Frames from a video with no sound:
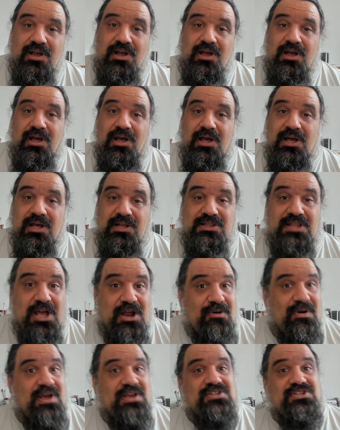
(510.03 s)

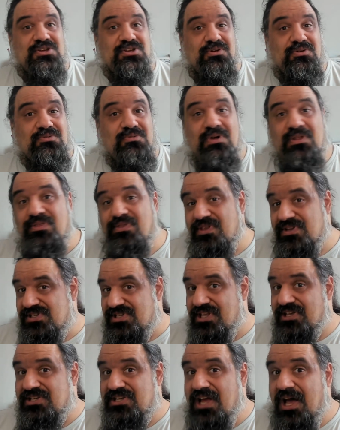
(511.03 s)
direction when these
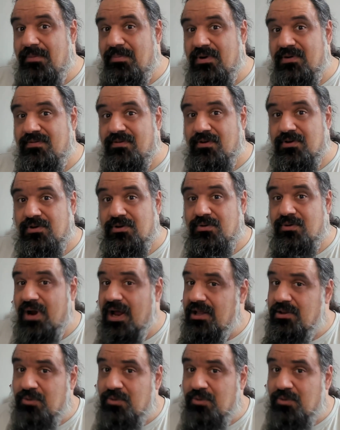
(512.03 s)
things happen for you, right?